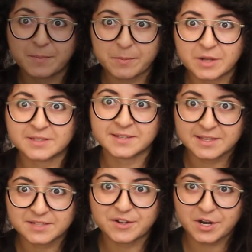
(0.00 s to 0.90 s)
my process
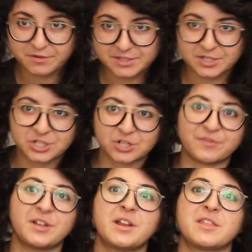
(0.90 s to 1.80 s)
is very
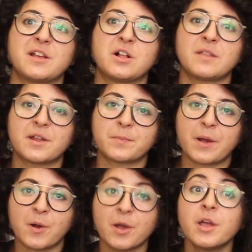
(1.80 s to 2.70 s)
research-driven. I think a lot
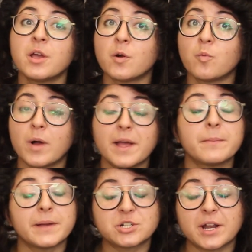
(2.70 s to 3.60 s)
about what
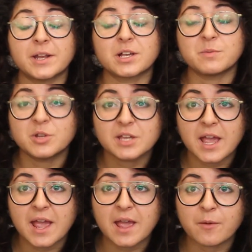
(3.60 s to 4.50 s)
am I trying to
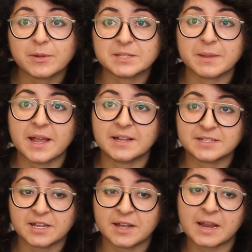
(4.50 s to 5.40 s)
communicate, what's my
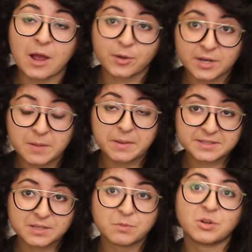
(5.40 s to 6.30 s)
idea, and how can I
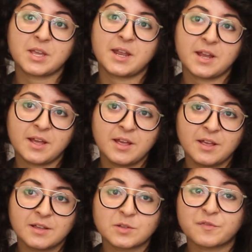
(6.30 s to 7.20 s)
best communicate it.
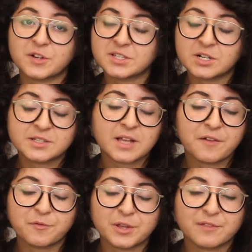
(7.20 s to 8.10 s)
So it first starts
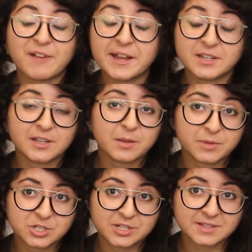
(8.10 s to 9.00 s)
off with finding
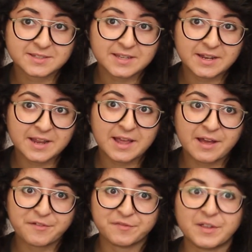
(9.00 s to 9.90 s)
images, and I
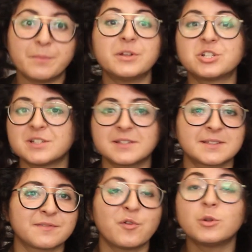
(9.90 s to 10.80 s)
have
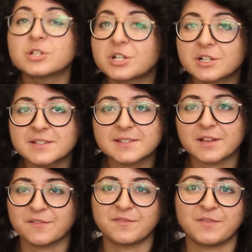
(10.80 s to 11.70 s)
images, folders
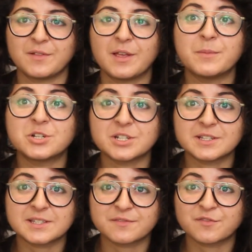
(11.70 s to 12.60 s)
of
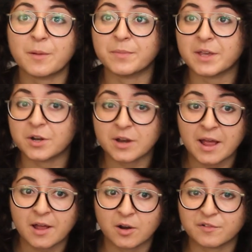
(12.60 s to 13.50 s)
images from the
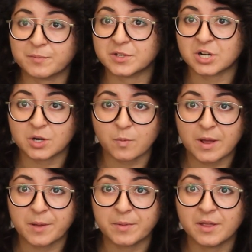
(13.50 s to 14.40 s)
internet or from the dark
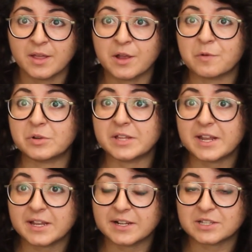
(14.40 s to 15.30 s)
web
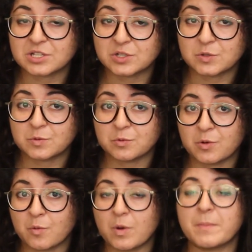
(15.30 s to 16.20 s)
relating
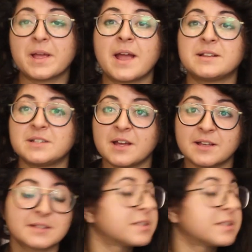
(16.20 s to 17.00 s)
to what my idea is.